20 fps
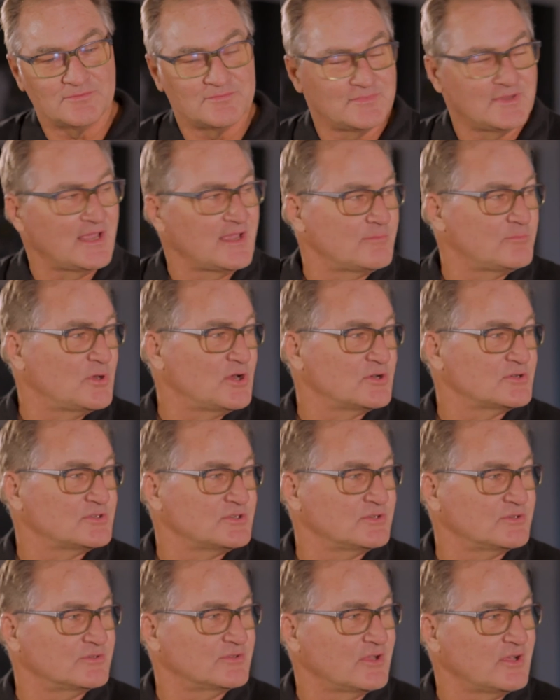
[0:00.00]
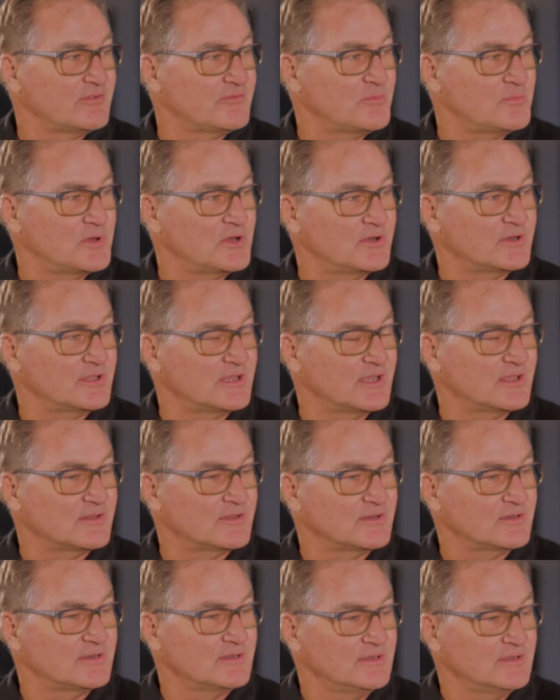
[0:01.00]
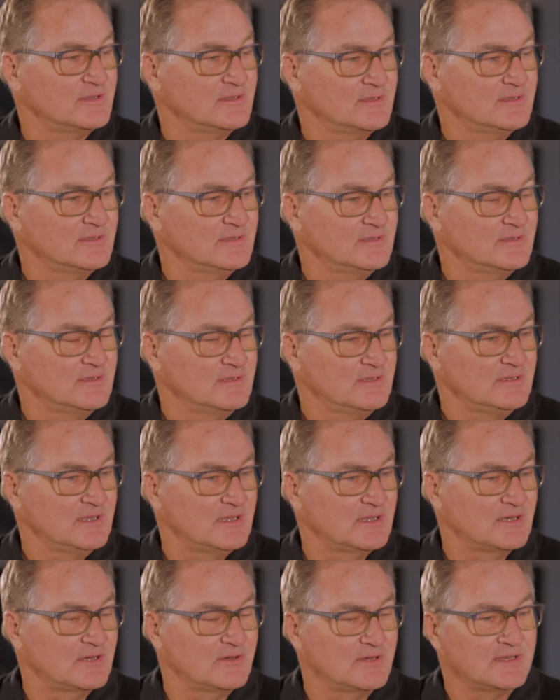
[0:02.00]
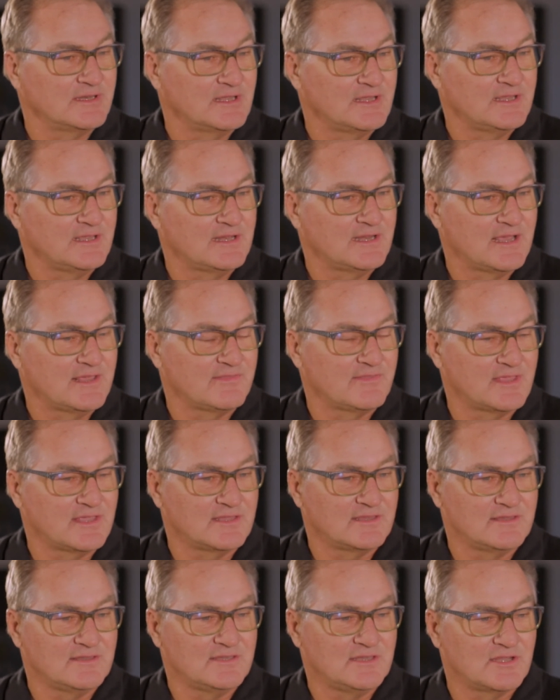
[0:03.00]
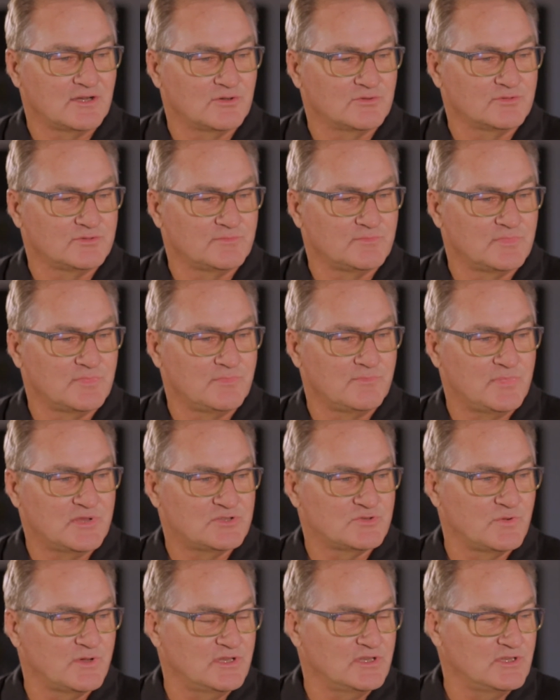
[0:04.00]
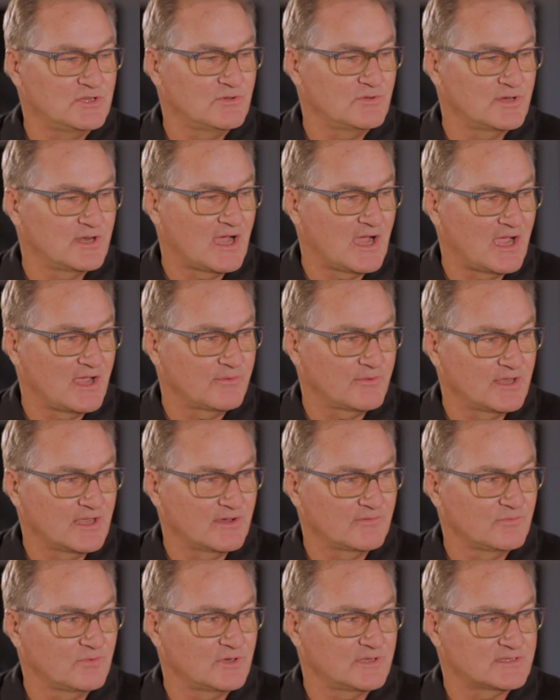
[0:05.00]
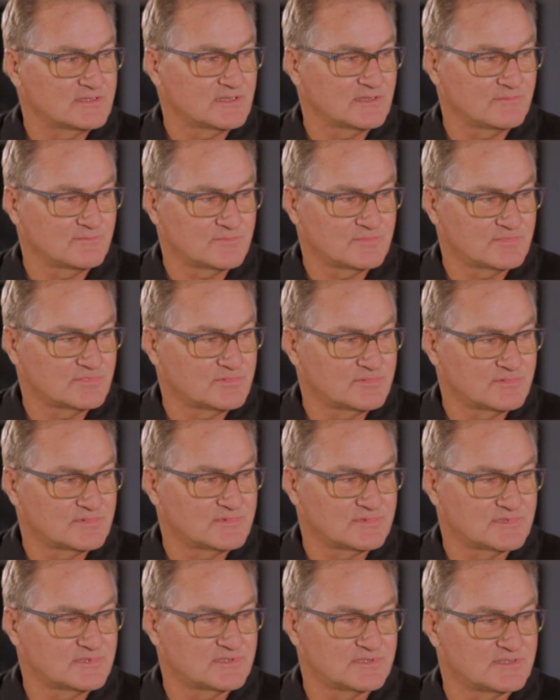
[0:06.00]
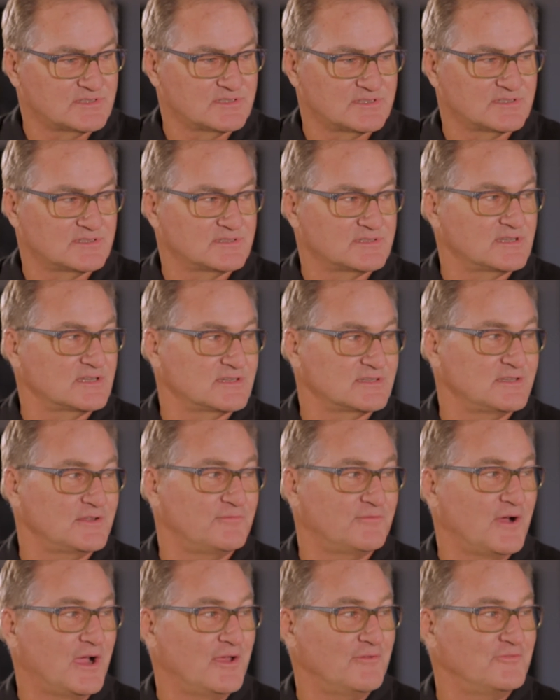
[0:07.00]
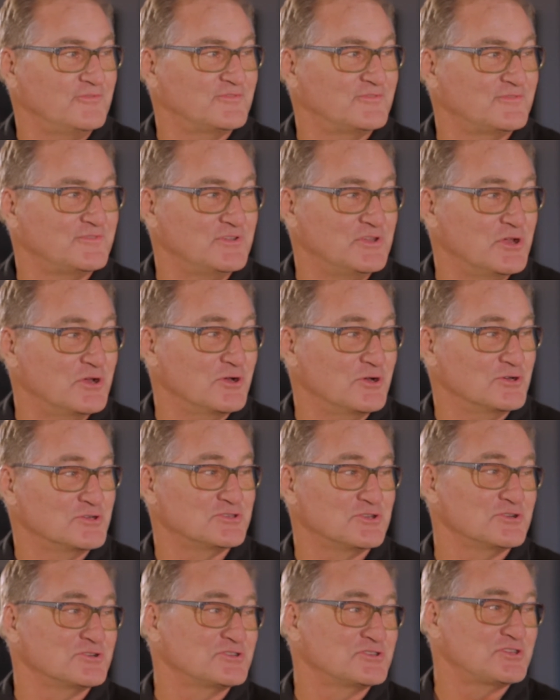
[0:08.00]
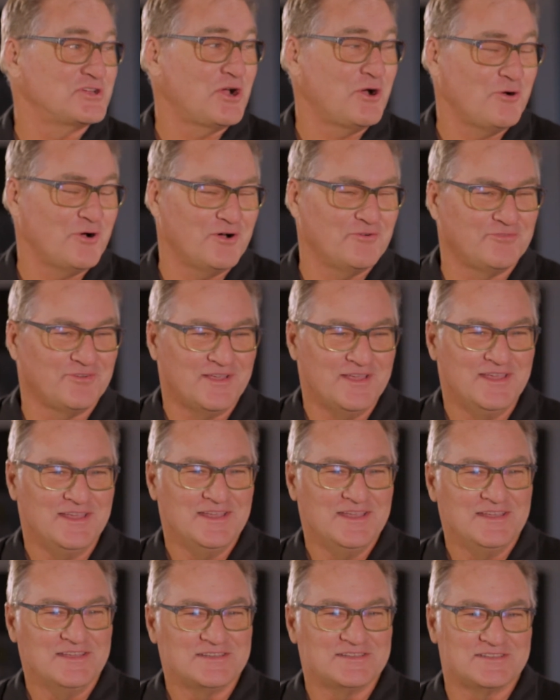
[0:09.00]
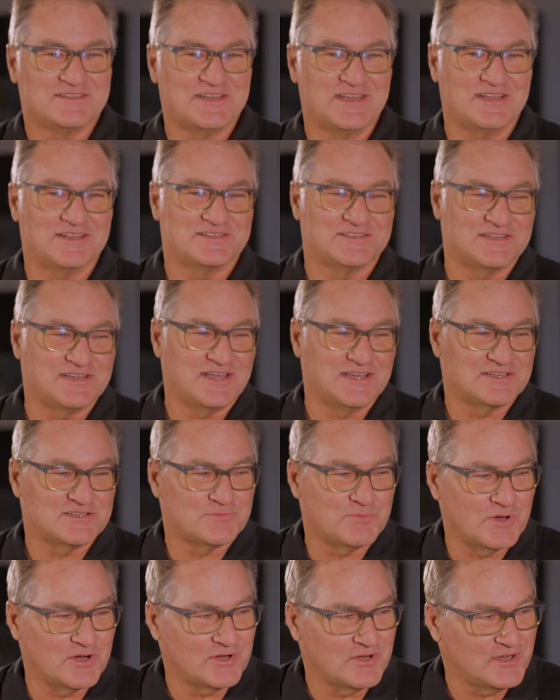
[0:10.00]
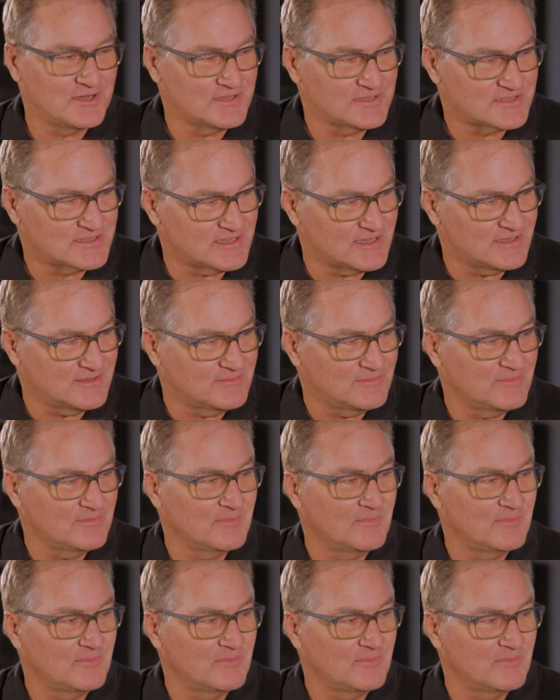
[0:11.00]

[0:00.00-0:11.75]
Yeah, beer too, a lot of beer together. You know, and I think, you know, between you and I, we have some 65 years or so of CNC experience, and